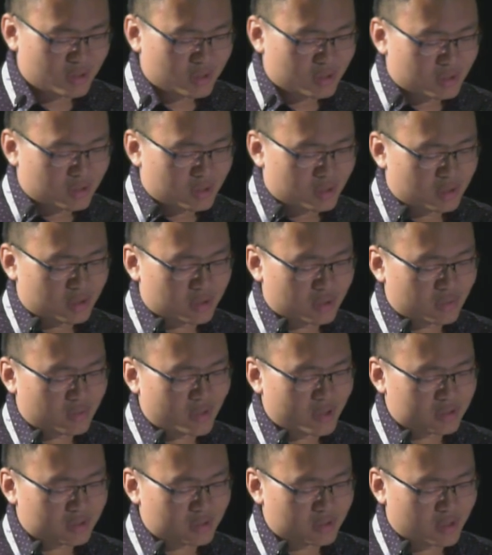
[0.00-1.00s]
the coarse
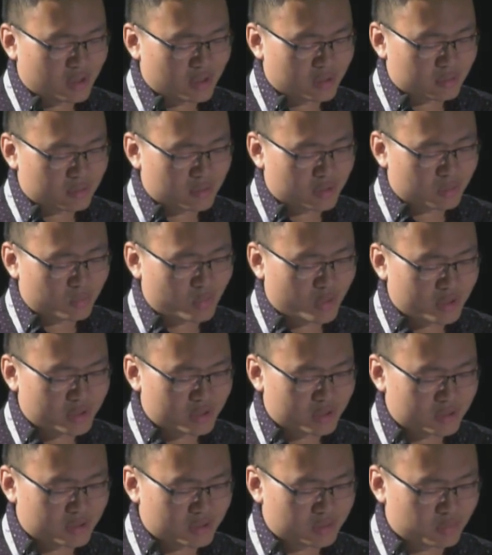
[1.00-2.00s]
detector branches
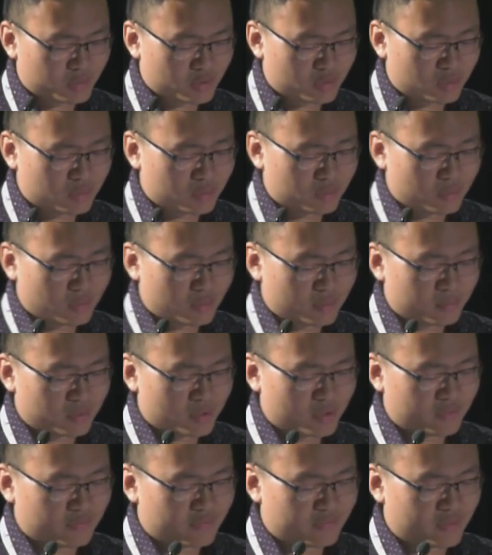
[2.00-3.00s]
is built on top of
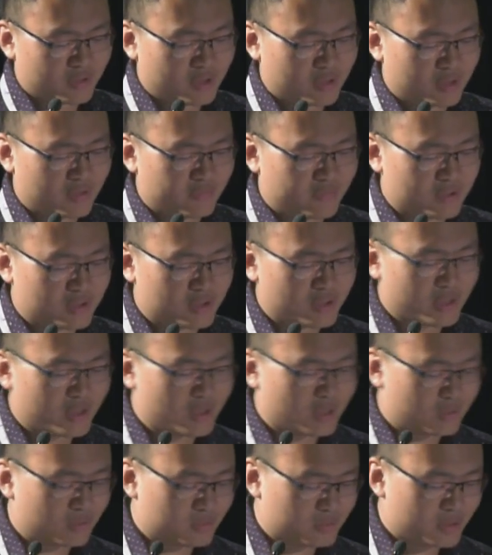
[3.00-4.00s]
feature layer
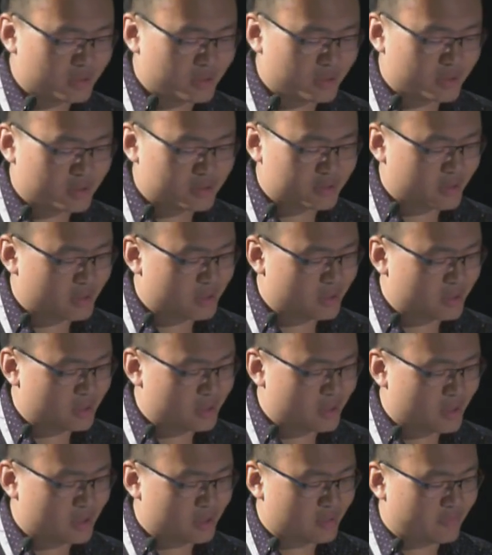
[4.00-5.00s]
in the CNN,
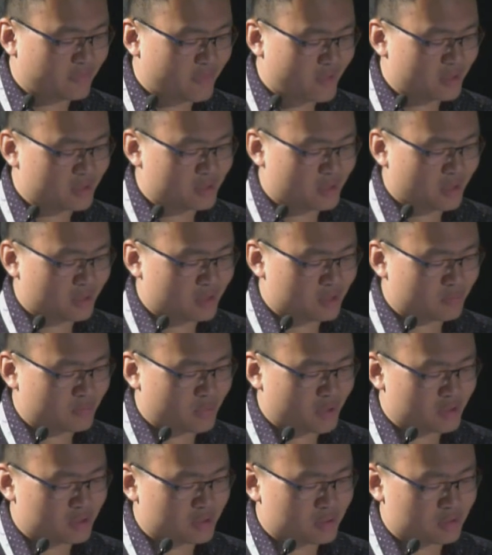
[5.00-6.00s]
and the fine detector branch
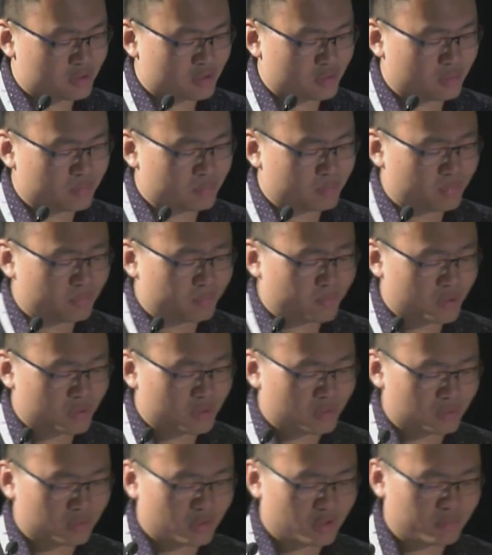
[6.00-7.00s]
is built on
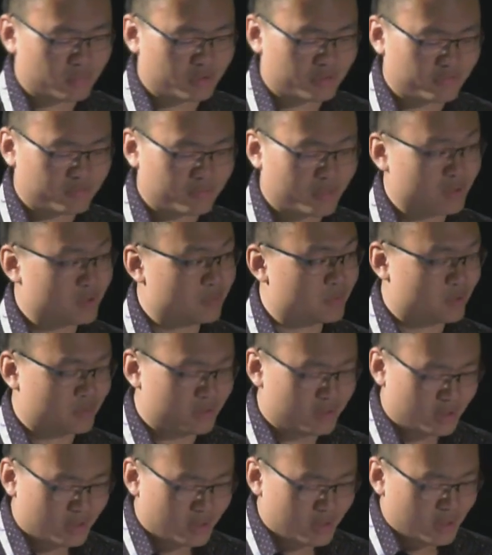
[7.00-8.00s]
top of multiple
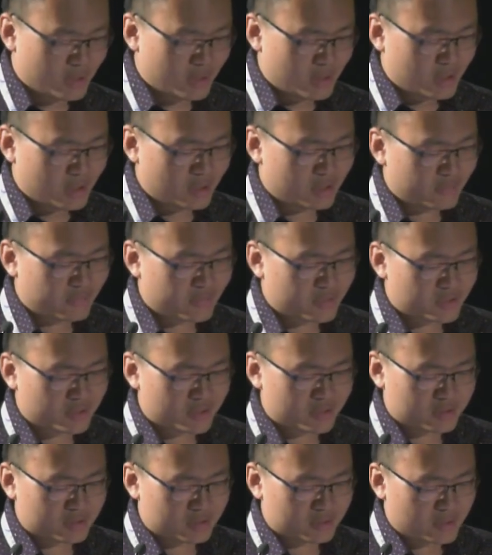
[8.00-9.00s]

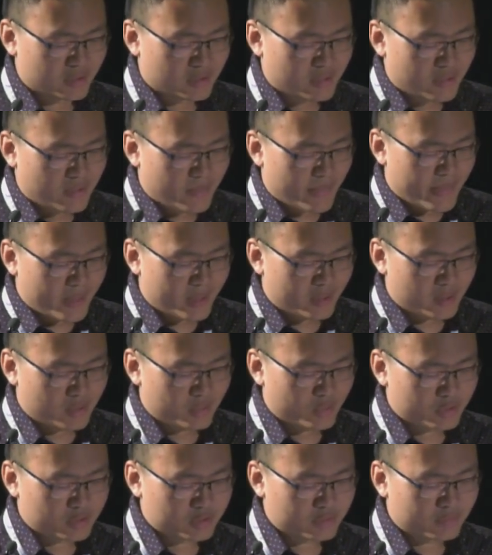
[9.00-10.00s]
features. Uh, we
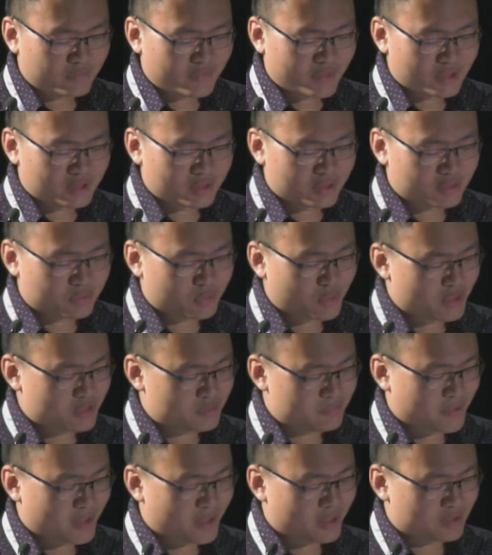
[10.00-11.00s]
supervise each branch by
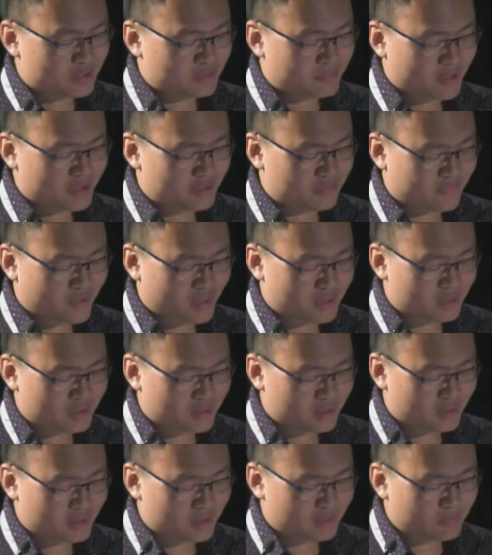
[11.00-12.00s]
a specified uh,
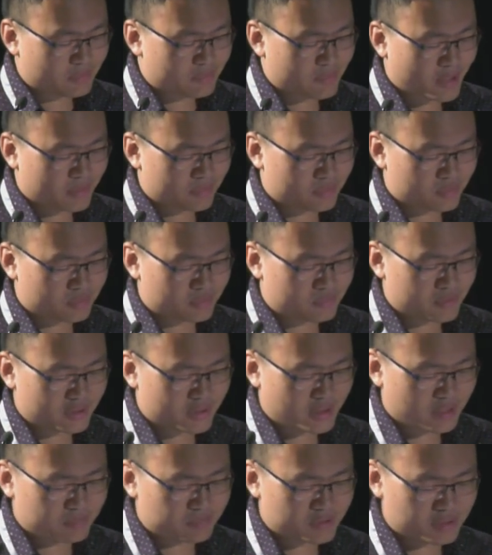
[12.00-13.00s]
label map to
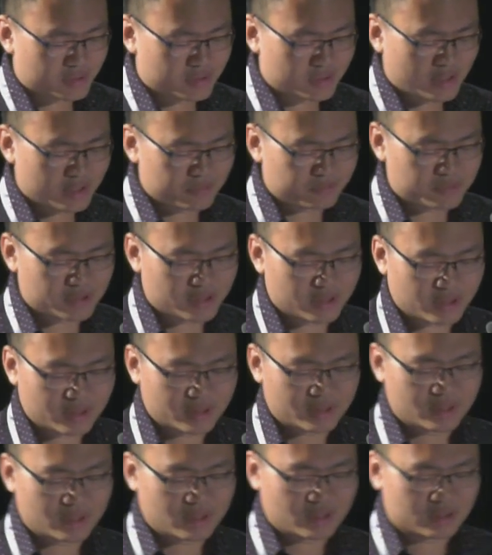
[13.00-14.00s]
explicate
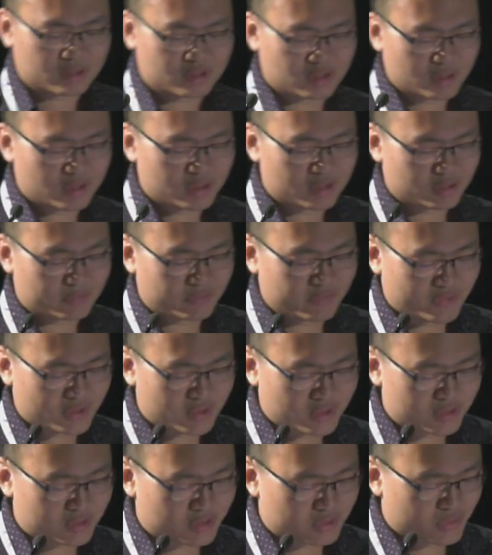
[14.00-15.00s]
a certain supervision
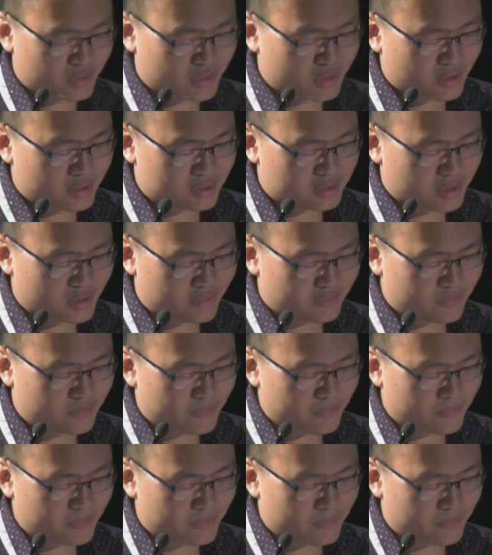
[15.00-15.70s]
strictness level.